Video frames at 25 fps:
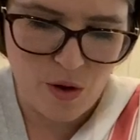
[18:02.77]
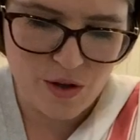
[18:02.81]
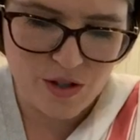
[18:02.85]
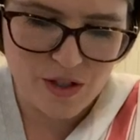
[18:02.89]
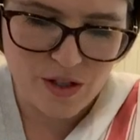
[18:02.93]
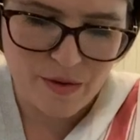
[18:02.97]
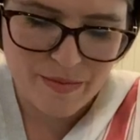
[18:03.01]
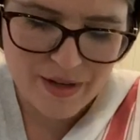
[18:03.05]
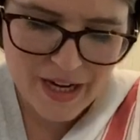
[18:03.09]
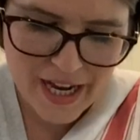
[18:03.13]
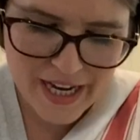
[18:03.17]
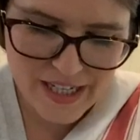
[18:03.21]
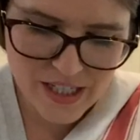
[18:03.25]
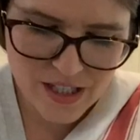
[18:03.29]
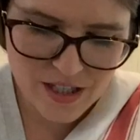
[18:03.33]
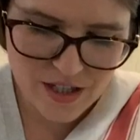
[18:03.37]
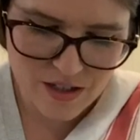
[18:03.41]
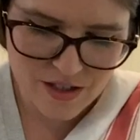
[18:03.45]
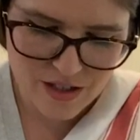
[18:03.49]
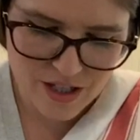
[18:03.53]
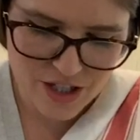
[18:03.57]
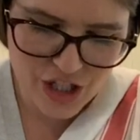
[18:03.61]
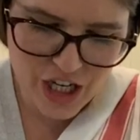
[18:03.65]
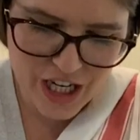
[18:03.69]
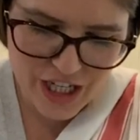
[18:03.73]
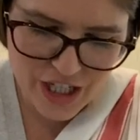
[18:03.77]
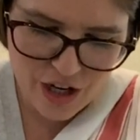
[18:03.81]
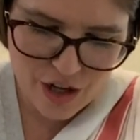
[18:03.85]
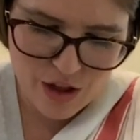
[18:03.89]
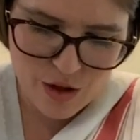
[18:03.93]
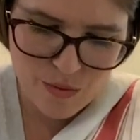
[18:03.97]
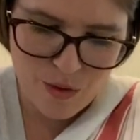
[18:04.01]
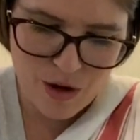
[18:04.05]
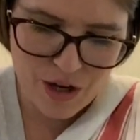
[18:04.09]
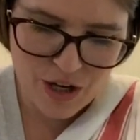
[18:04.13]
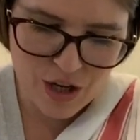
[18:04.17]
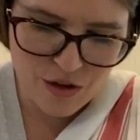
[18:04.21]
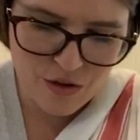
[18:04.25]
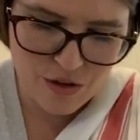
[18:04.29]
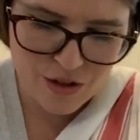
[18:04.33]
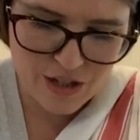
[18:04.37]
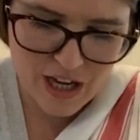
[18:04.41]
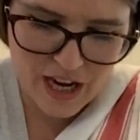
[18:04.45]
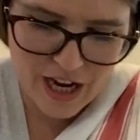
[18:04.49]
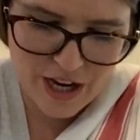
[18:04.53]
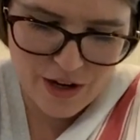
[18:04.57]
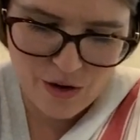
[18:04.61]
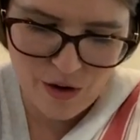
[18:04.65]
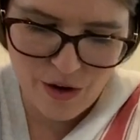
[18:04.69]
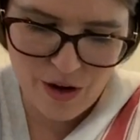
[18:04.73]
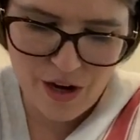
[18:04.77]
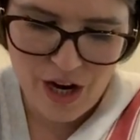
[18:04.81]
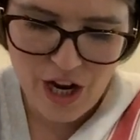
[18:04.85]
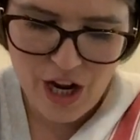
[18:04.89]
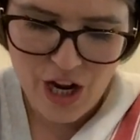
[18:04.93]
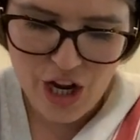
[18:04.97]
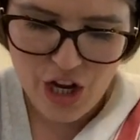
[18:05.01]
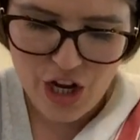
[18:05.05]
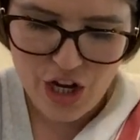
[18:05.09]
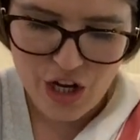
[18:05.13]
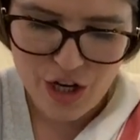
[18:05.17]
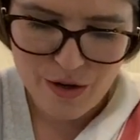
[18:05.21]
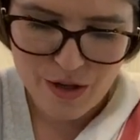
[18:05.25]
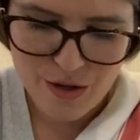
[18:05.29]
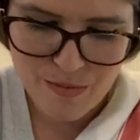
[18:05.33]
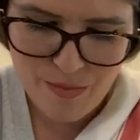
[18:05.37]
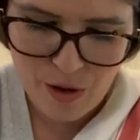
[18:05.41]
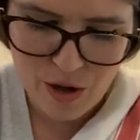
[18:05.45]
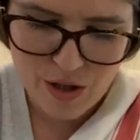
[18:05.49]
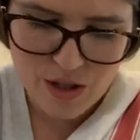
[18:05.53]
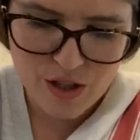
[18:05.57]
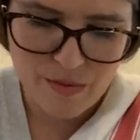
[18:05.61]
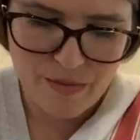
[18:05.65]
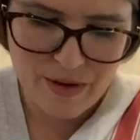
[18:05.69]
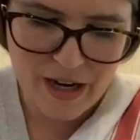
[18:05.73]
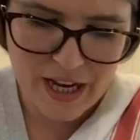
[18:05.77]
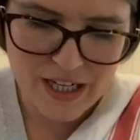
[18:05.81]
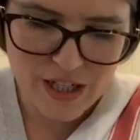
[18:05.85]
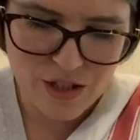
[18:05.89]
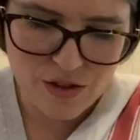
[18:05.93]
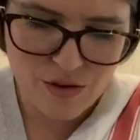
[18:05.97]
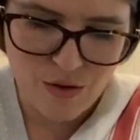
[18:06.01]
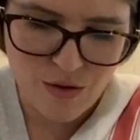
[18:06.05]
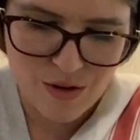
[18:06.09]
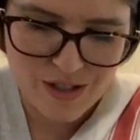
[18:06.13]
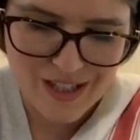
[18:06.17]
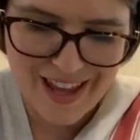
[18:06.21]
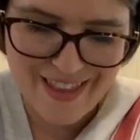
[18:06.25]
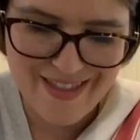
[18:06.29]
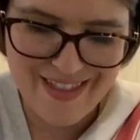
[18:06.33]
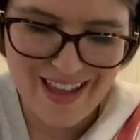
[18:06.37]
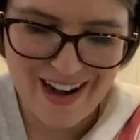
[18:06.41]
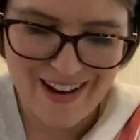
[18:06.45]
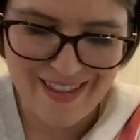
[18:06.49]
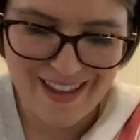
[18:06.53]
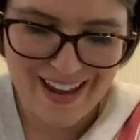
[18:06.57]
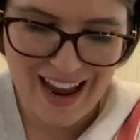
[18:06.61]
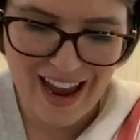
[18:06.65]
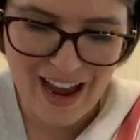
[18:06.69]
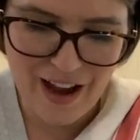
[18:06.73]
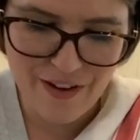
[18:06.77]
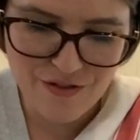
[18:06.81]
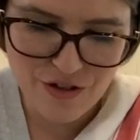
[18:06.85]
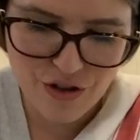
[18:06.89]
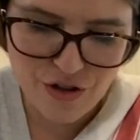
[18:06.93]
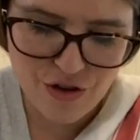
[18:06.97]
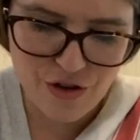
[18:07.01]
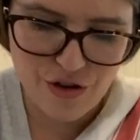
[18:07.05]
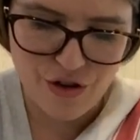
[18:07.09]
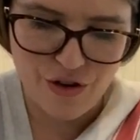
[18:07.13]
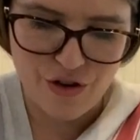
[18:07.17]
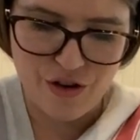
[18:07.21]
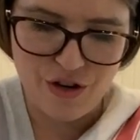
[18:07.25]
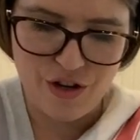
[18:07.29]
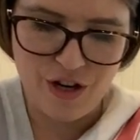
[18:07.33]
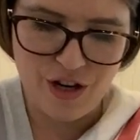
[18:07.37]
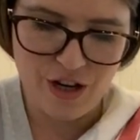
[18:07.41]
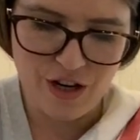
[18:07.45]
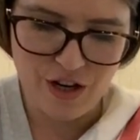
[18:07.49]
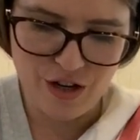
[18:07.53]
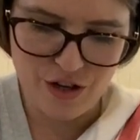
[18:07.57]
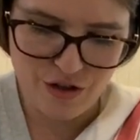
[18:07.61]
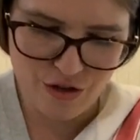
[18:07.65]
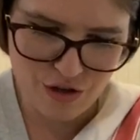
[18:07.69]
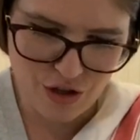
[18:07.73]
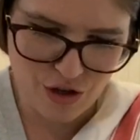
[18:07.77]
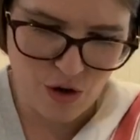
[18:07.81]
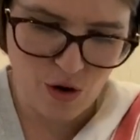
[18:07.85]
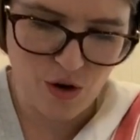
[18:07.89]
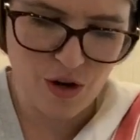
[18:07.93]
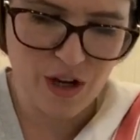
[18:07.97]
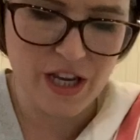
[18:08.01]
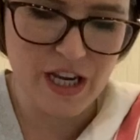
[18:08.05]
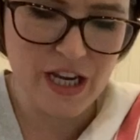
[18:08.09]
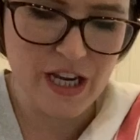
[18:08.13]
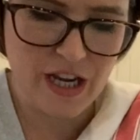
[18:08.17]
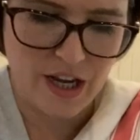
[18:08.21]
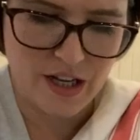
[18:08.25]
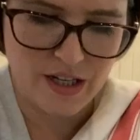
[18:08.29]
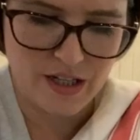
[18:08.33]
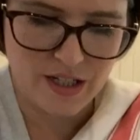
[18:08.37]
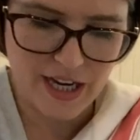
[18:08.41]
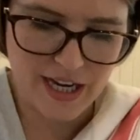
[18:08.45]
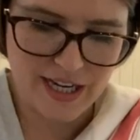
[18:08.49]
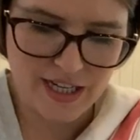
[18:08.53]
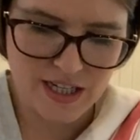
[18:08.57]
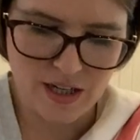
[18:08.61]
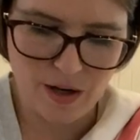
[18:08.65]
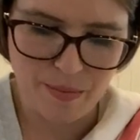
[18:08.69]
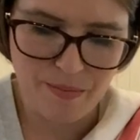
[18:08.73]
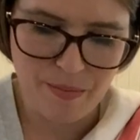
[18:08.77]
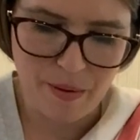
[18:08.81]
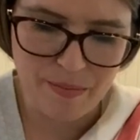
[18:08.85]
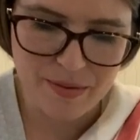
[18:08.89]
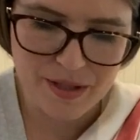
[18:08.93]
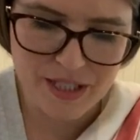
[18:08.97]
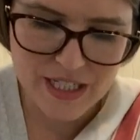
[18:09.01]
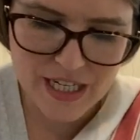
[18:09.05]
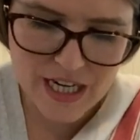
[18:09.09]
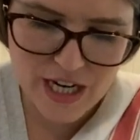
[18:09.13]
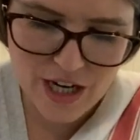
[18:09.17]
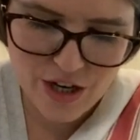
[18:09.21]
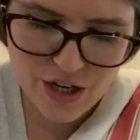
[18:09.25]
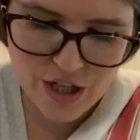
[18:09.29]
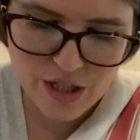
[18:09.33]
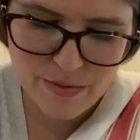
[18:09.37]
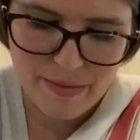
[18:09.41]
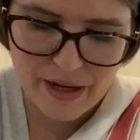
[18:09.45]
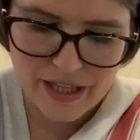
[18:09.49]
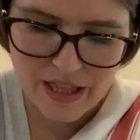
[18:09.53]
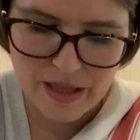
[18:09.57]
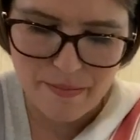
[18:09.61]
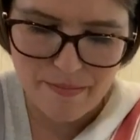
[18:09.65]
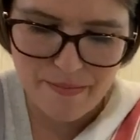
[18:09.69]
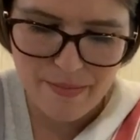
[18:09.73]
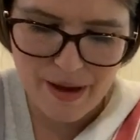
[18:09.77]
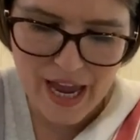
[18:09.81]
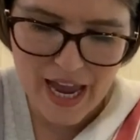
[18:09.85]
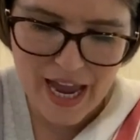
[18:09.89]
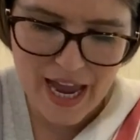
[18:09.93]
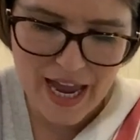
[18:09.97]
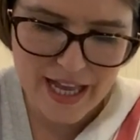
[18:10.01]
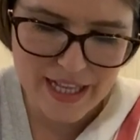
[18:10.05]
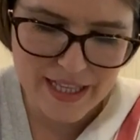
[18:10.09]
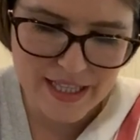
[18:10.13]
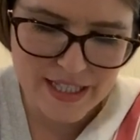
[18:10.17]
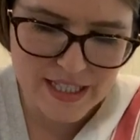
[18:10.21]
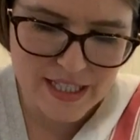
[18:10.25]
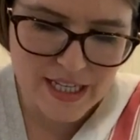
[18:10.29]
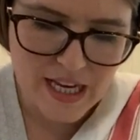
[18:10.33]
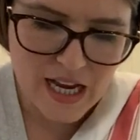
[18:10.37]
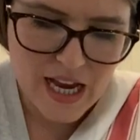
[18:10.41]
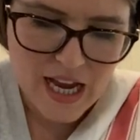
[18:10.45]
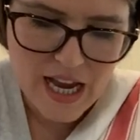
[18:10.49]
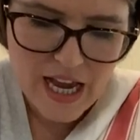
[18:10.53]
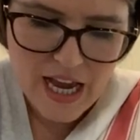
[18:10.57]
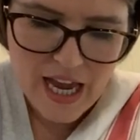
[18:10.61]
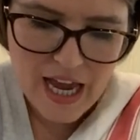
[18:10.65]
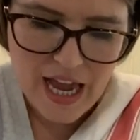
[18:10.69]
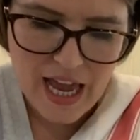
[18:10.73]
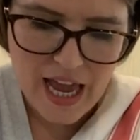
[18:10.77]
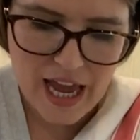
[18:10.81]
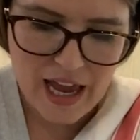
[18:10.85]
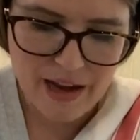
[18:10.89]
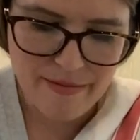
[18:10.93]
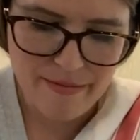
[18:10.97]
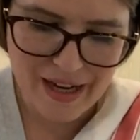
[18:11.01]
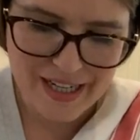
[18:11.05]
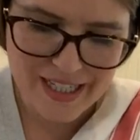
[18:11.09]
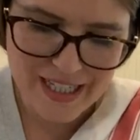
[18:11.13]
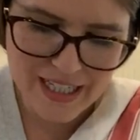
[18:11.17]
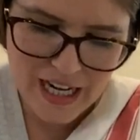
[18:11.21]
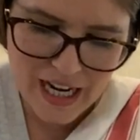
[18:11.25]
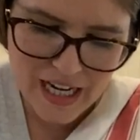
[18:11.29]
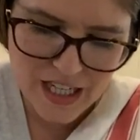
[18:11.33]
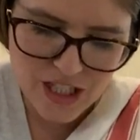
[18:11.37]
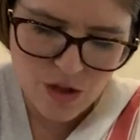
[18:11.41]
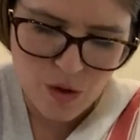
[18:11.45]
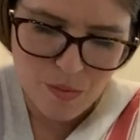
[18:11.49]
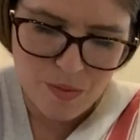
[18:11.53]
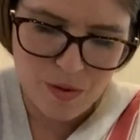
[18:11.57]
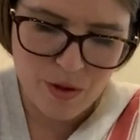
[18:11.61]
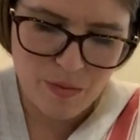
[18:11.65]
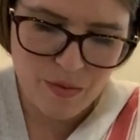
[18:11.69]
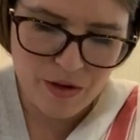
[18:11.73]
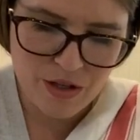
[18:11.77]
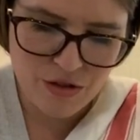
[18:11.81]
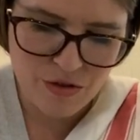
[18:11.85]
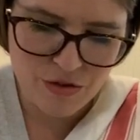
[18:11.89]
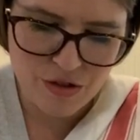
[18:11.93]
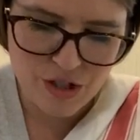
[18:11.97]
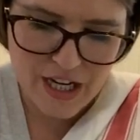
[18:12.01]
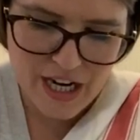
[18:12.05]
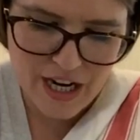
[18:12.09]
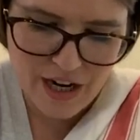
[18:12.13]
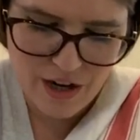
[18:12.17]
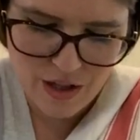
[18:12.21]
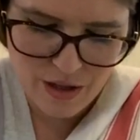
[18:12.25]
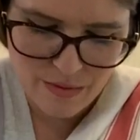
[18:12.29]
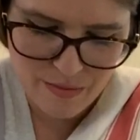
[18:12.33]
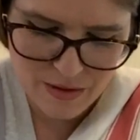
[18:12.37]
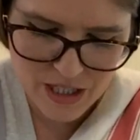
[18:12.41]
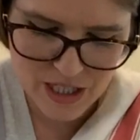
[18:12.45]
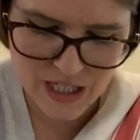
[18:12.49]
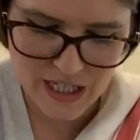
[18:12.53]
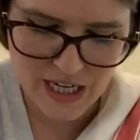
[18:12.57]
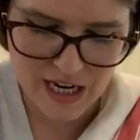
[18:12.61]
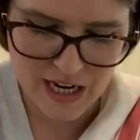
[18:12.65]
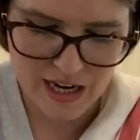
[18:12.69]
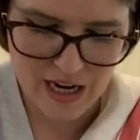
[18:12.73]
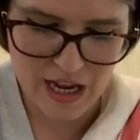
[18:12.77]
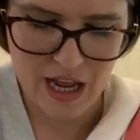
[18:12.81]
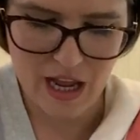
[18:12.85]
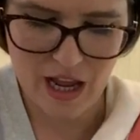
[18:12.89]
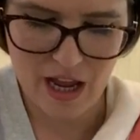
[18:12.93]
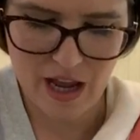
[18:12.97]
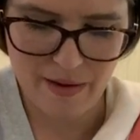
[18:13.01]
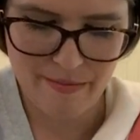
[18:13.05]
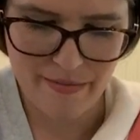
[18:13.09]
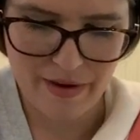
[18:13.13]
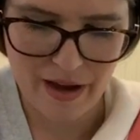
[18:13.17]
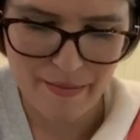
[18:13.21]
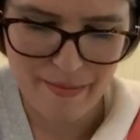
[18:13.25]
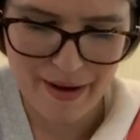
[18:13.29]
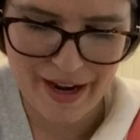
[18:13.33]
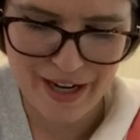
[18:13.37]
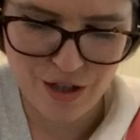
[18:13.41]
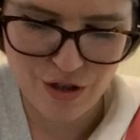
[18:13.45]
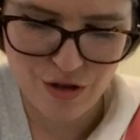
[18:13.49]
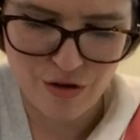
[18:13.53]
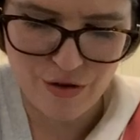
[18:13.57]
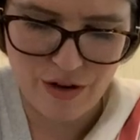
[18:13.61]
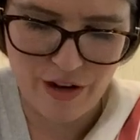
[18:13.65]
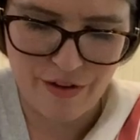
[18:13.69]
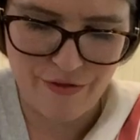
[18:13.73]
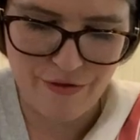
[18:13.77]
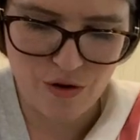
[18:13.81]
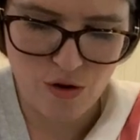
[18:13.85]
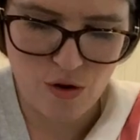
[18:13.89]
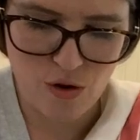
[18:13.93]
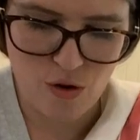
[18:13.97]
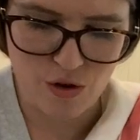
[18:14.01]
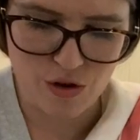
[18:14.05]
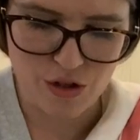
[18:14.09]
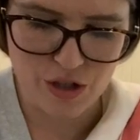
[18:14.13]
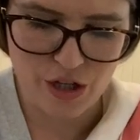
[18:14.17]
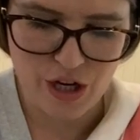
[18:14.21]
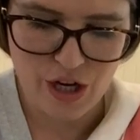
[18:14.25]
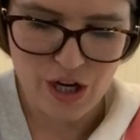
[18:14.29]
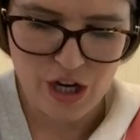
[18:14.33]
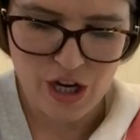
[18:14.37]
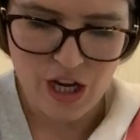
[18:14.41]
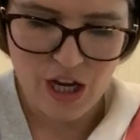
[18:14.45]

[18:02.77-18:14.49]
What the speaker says: on to change out the working clothes that I had on, put on some nice clothes, and then in the afternoon, do the gnocchi. I tidied up upstairs, made the beds. I didn't actually open the windows to air them today. I meant to and I forgot.